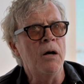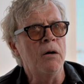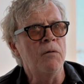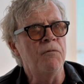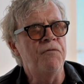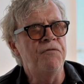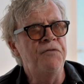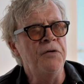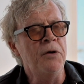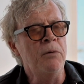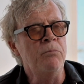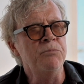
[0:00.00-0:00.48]

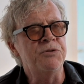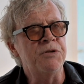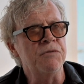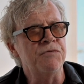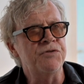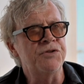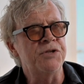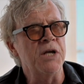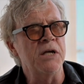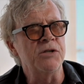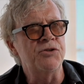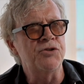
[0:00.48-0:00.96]
Films of
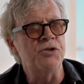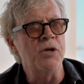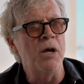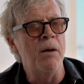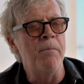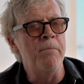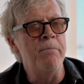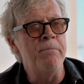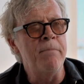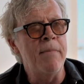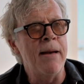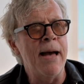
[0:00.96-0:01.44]
such
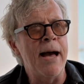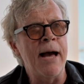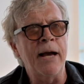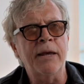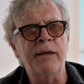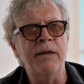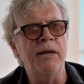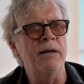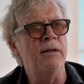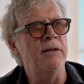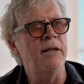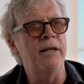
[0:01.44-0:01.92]

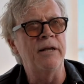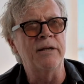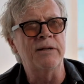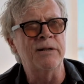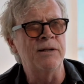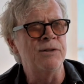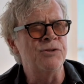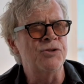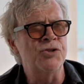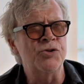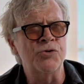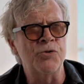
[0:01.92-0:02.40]
immaculate
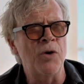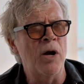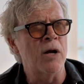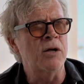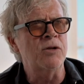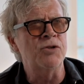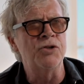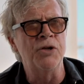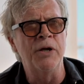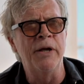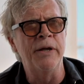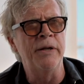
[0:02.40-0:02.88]

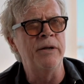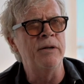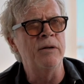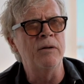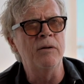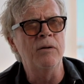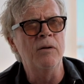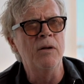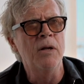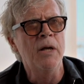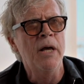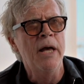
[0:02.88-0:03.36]
construction
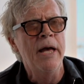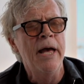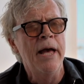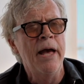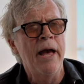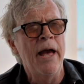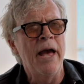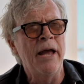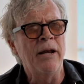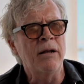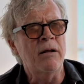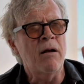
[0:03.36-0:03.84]

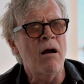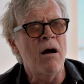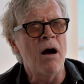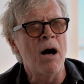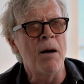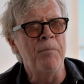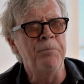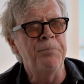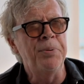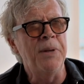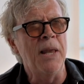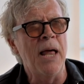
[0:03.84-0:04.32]
and
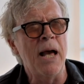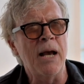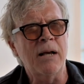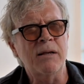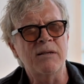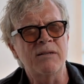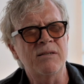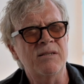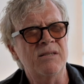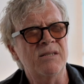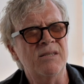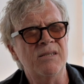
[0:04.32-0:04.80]

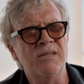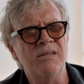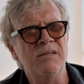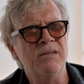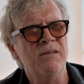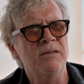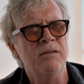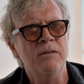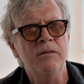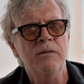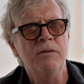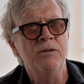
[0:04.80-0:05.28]
complex
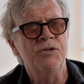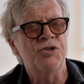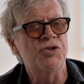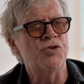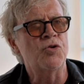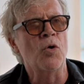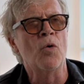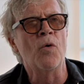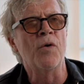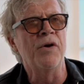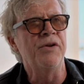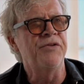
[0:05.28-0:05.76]

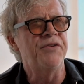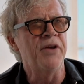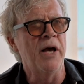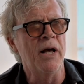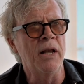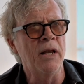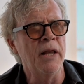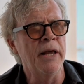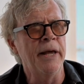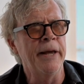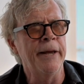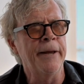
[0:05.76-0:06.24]

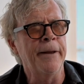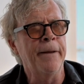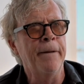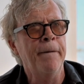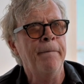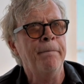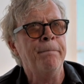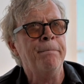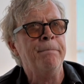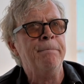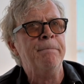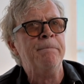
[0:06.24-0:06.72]
storytelling
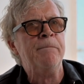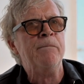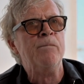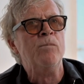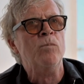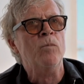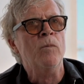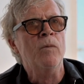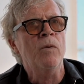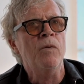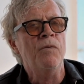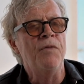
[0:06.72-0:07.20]

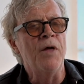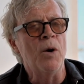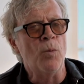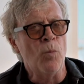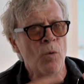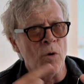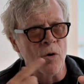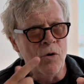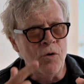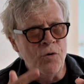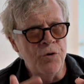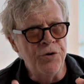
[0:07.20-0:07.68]
that
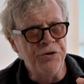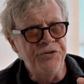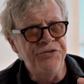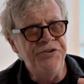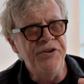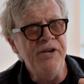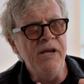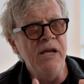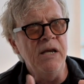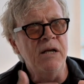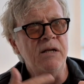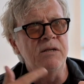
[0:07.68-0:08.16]
were
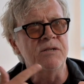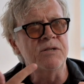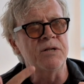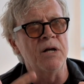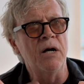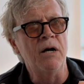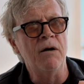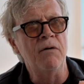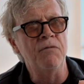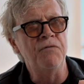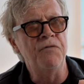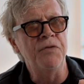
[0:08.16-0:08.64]
critiques
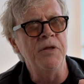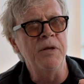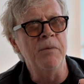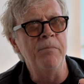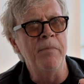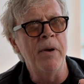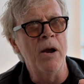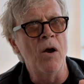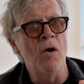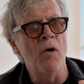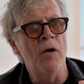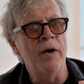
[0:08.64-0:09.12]
of the
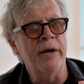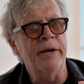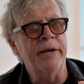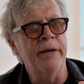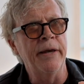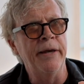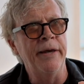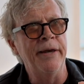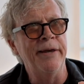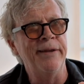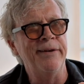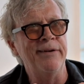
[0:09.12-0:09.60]

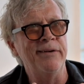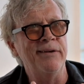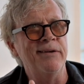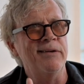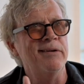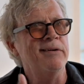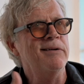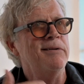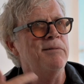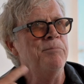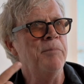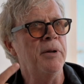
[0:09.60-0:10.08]
American
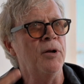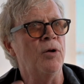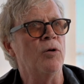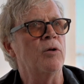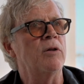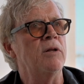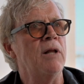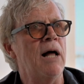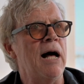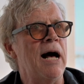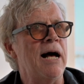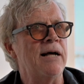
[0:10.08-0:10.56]
middle
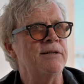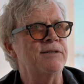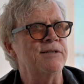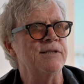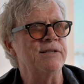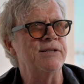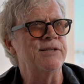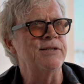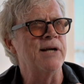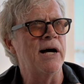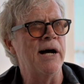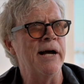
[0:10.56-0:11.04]
class
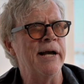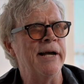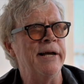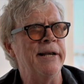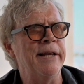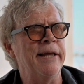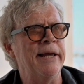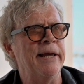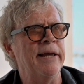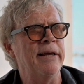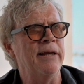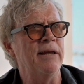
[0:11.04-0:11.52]

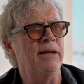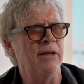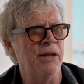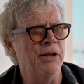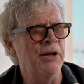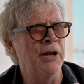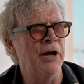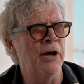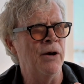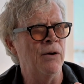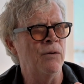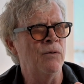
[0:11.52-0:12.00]
society,
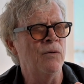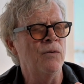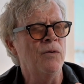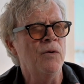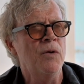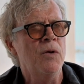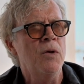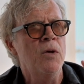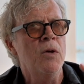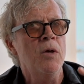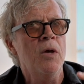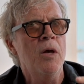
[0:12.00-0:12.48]

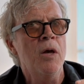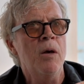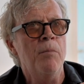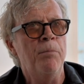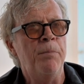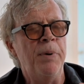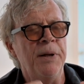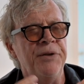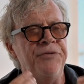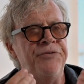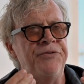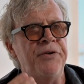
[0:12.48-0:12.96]

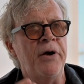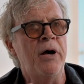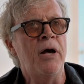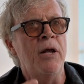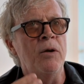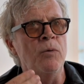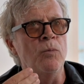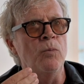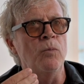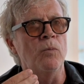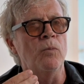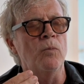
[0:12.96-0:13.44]
but
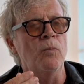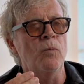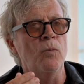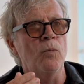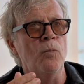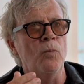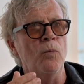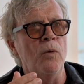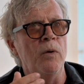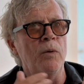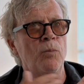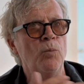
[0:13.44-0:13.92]
done
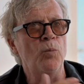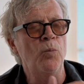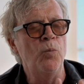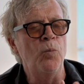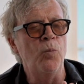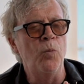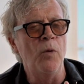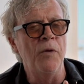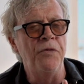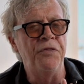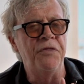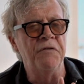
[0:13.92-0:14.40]

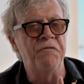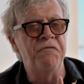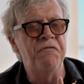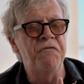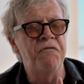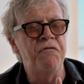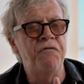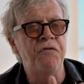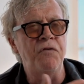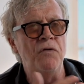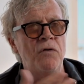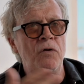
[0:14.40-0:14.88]
with the
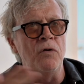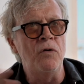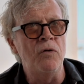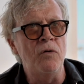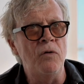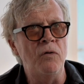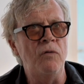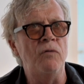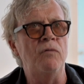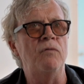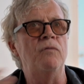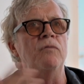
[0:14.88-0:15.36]

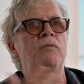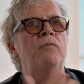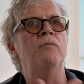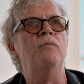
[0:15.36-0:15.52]
full